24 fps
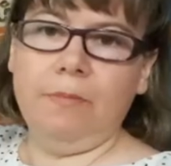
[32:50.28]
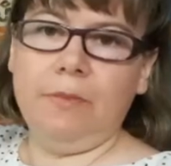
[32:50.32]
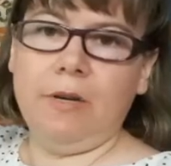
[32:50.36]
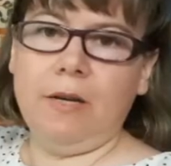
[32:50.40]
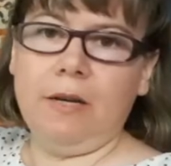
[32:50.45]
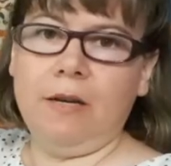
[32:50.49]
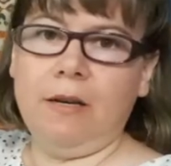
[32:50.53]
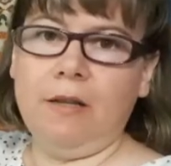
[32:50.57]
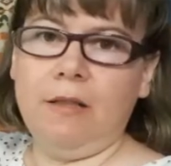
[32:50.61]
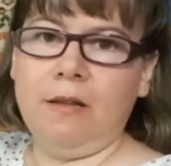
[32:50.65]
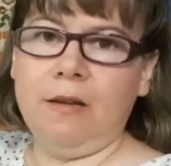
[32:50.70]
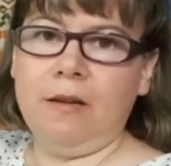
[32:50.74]

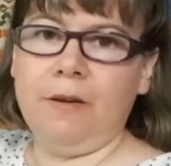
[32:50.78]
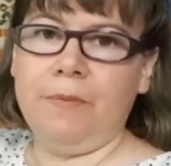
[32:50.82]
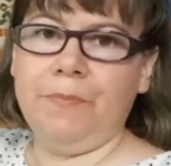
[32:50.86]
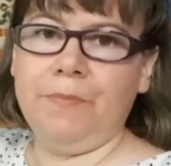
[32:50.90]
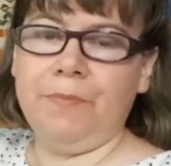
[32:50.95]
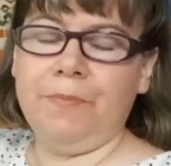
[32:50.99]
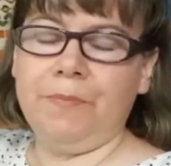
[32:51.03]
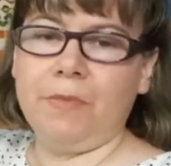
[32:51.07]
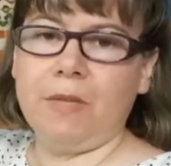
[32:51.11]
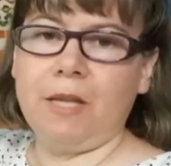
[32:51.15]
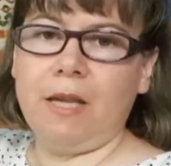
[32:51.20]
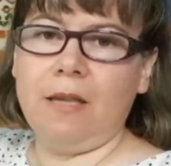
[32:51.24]

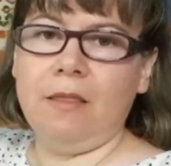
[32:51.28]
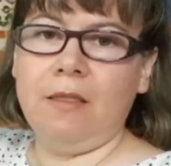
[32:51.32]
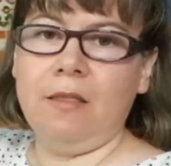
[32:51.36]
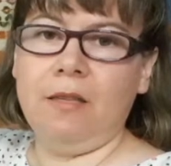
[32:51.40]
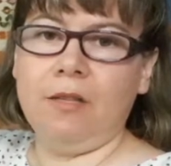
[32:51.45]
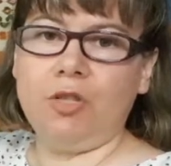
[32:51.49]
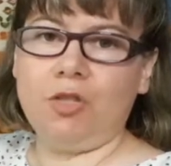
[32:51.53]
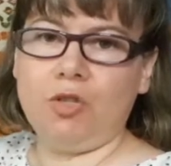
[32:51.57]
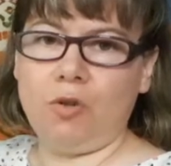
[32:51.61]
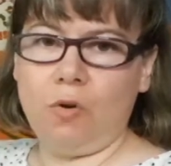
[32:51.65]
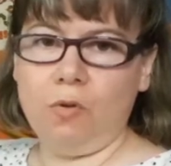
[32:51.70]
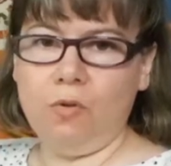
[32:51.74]

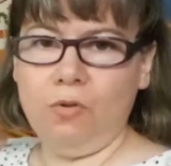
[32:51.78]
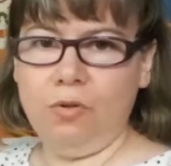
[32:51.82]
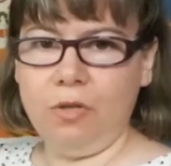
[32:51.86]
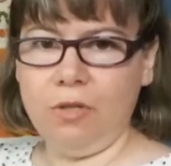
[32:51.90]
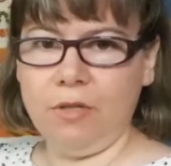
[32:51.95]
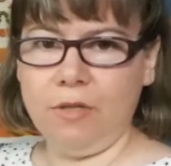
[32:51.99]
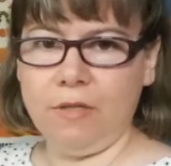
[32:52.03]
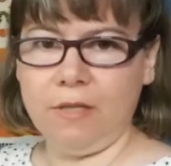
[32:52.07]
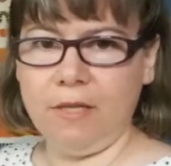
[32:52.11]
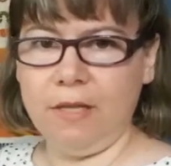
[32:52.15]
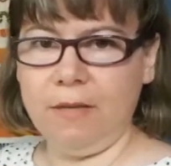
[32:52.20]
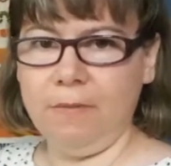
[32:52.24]
the
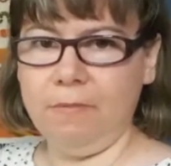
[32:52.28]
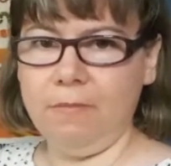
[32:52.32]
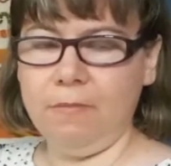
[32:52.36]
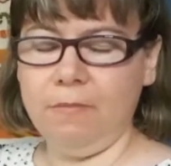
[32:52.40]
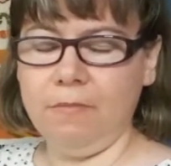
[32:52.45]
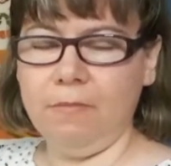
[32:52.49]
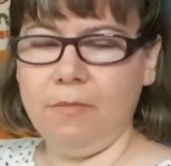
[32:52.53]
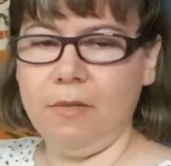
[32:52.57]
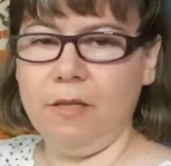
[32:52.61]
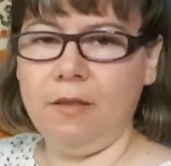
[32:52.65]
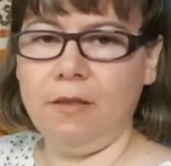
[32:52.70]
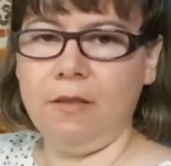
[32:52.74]
shoulder seam.
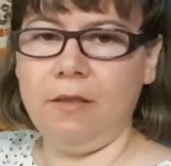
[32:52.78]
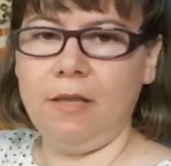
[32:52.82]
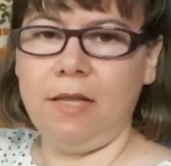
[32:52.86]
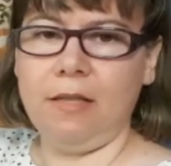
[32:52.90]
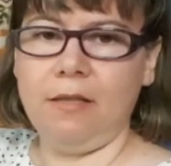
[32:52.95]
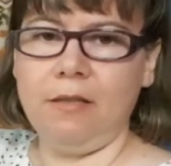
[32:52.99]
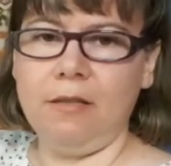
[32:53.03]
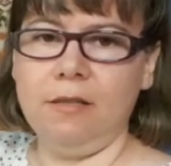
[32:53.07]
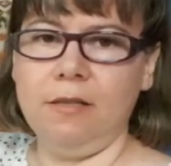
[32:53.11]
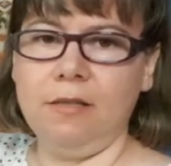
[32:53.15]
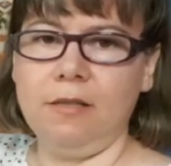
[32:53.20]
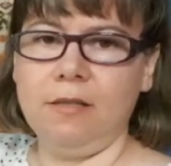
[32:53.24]

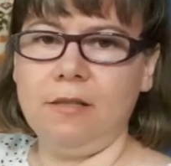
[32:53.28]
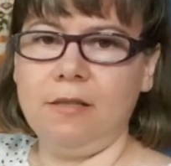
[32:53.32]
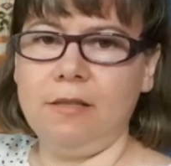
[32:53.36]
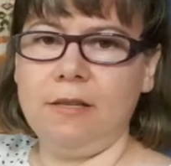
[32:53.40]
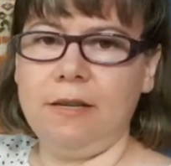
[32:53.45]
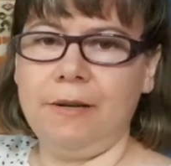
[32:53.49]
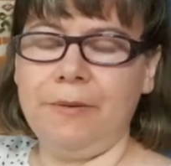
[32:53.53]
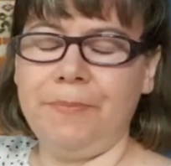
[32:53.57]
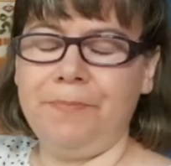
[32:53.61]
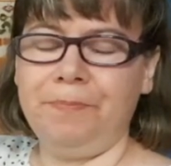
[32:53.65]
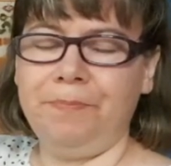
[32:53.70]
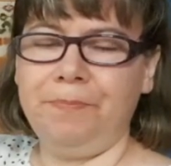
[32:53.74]
That is,
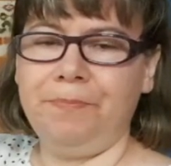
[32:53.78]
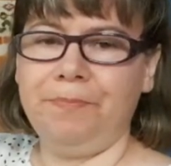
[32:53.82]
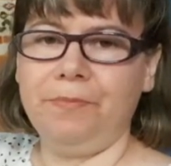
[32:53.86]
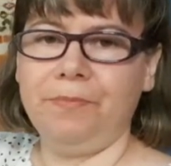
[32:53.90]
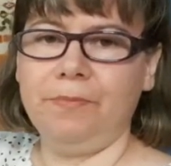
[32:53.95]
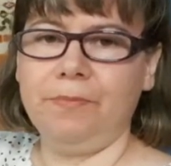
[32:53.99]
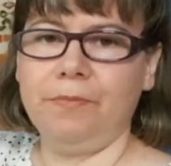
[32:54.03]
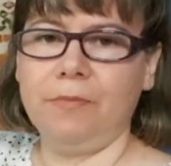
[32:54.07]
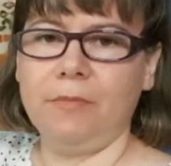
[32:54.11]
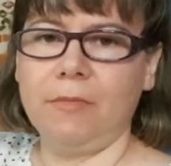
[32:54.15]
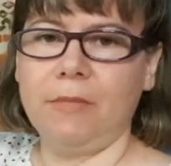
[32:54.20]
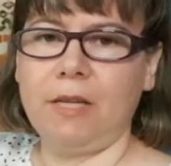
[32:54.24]

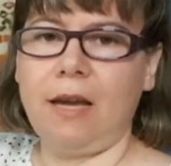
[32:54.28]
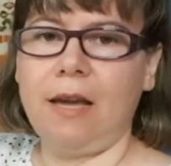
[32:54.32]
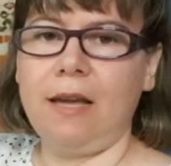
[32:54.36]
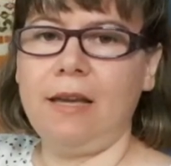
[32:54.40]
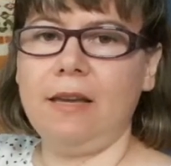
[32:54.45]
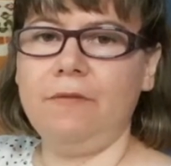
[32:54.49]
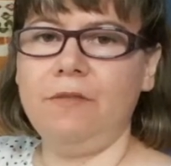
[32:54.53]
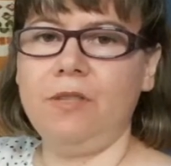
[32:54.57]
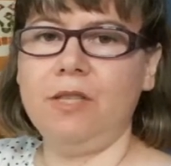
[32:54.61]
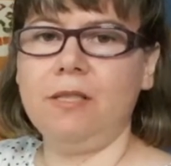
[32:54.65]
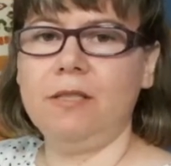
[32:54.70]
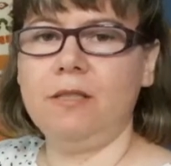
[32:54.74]
I
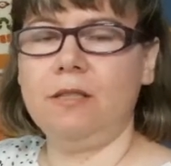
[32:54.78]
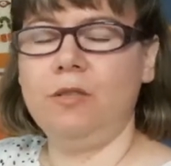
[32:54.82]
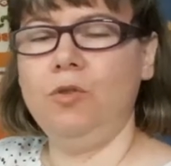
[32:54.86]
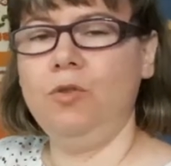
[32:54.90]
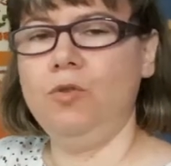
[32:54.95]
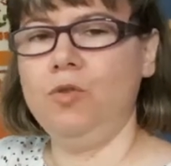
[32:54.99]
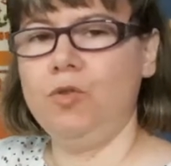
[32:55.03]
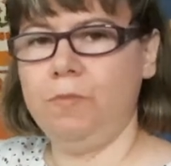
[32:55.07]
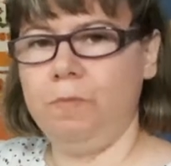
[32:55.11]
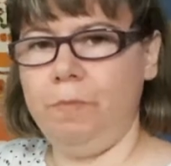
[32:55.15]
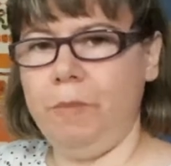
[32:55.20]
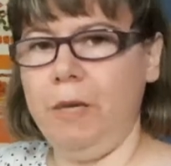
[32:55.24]
have just
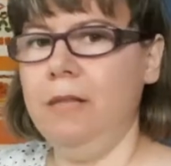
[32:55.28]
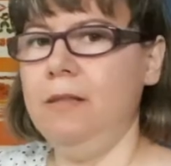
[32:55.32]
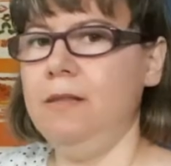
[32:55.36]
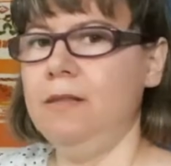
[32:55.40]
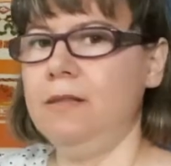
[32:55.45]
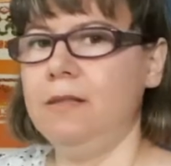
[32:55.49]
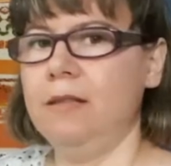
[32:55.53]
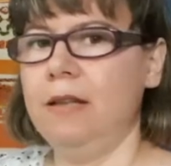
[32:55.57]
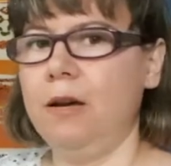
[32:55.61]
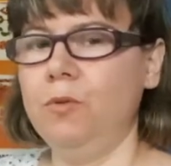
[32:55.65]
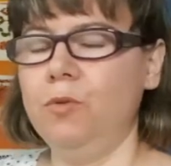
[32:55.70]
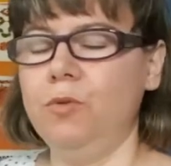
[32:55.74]
used
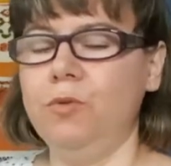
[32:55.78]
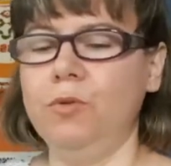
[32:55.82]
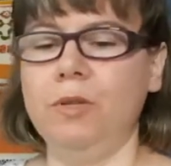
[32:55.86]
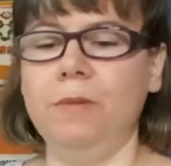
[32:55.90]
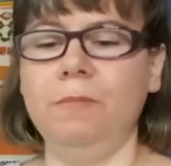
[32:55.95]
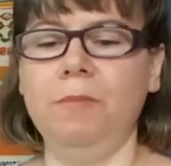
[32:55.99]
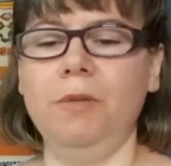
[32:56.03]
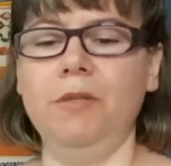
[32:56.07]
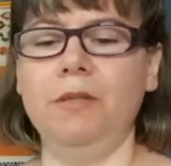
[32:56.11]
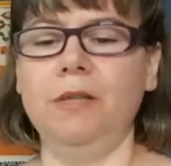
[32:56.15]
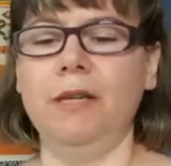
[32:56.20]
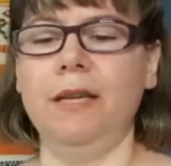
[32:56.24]
pins now to
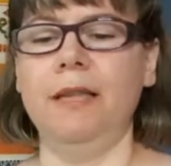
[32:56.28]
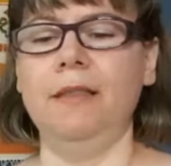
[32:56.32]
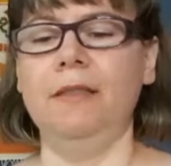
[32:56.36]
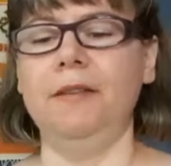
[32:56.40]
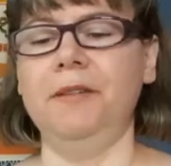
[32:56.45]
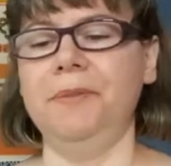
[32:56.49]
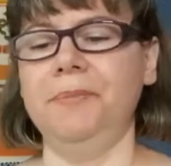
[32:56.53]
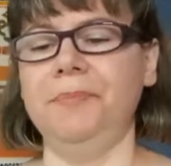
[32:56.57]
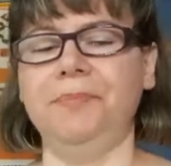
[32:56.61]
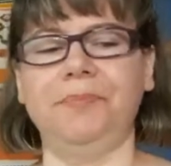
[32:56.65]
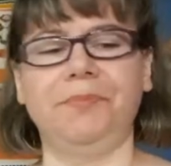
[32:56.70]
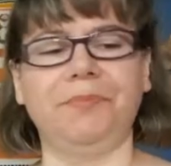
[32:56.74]
keep it
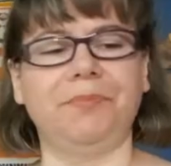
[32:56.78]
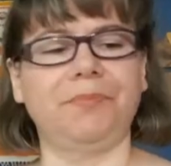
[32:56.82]
together.